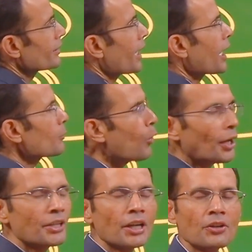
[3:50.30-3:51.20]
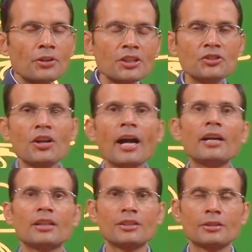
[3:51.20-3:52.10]
carbohydrate rich
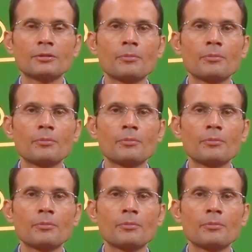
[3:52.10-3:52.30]
diet,